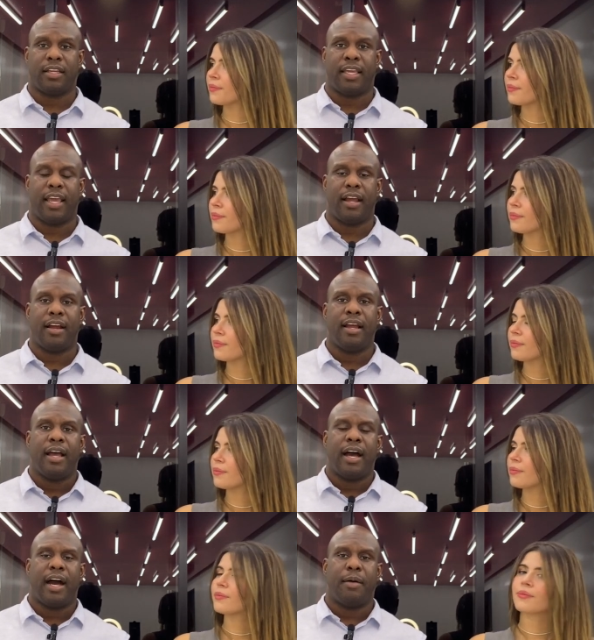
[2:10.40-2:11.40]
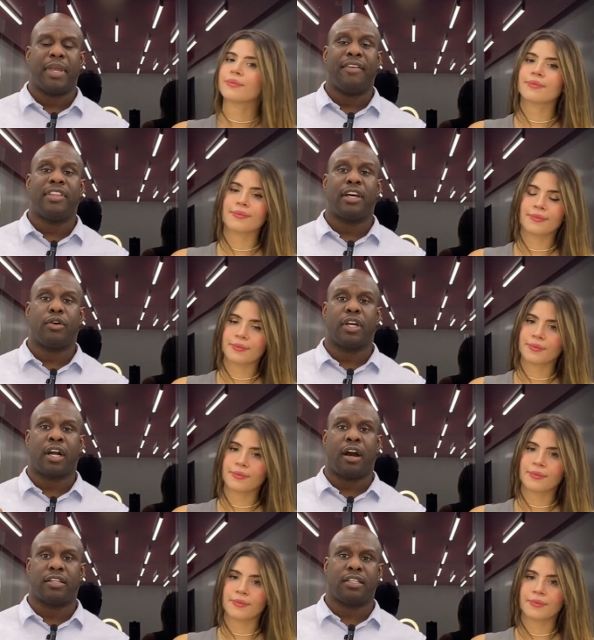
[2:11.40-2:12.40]
Speaker 1: of care. Um, even though the
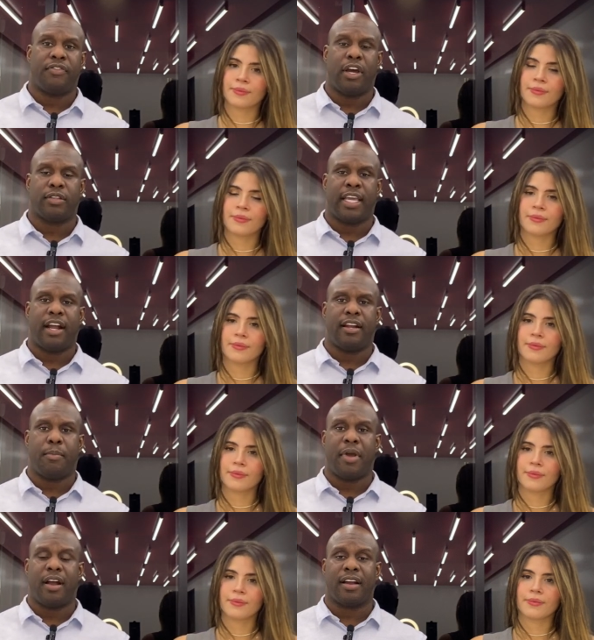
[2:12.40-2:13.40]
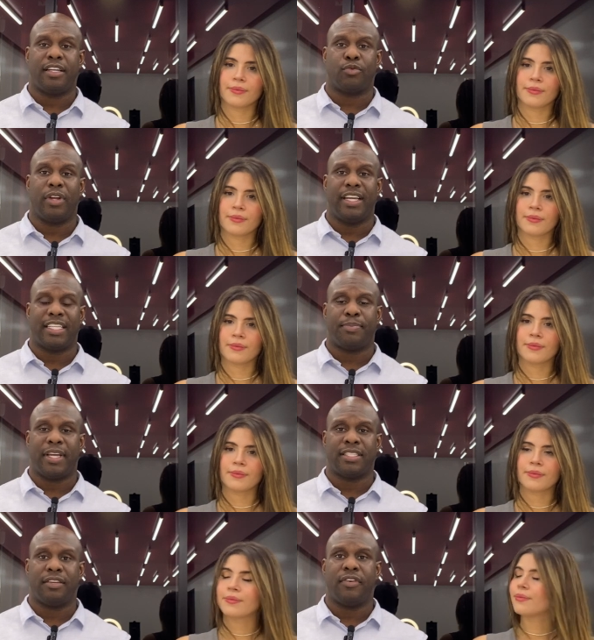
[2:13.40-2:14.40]
cost of healthcare in America is really
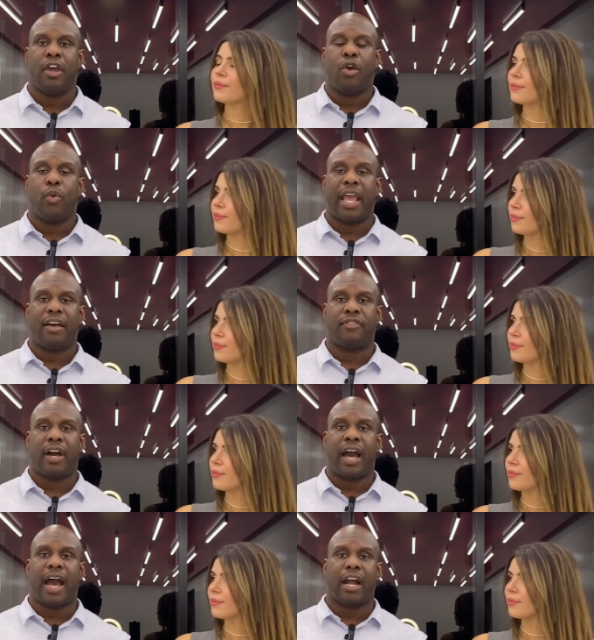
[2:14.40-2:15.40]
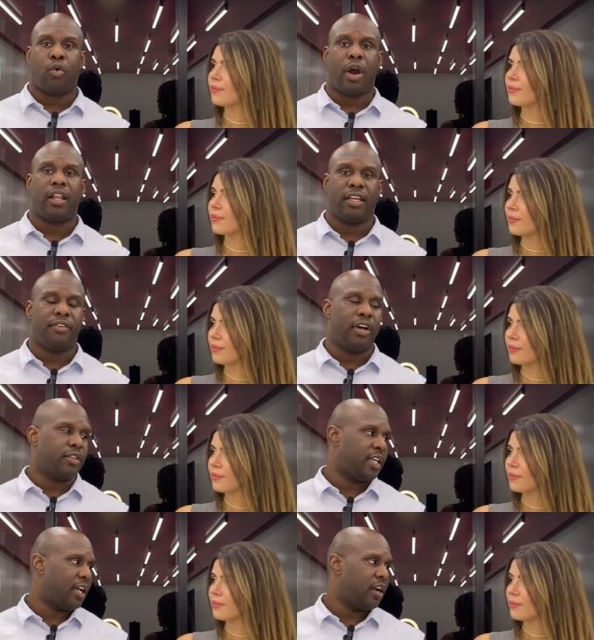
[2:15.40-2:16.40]
expensive, we have a high quality of
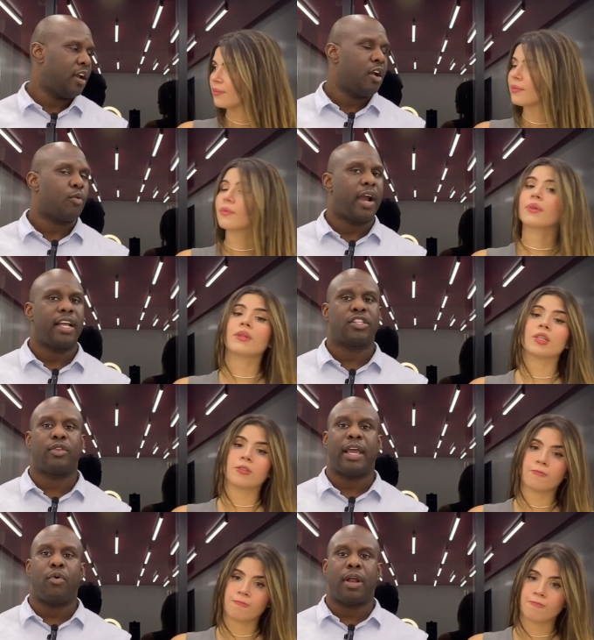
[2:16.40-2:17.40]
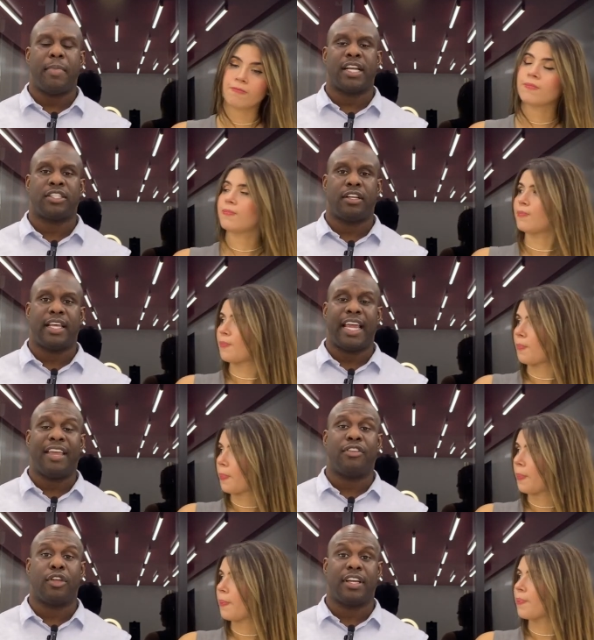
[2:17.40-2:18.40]
healthcare right? So they want to make sure that
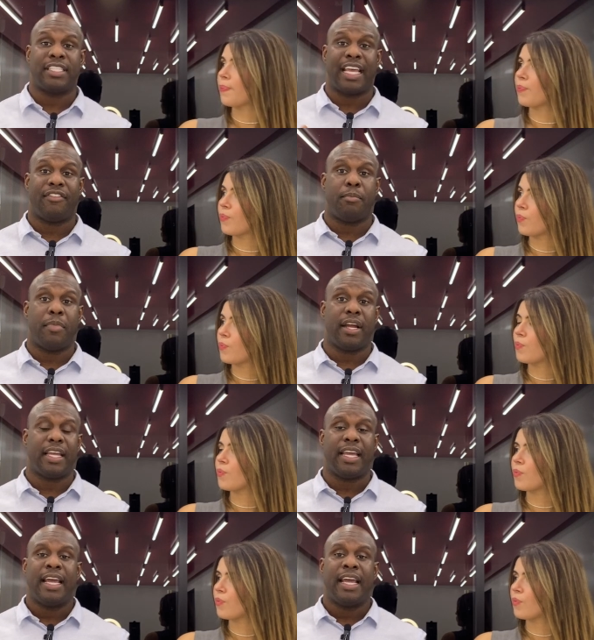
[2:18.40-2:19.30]
even though they're saving money,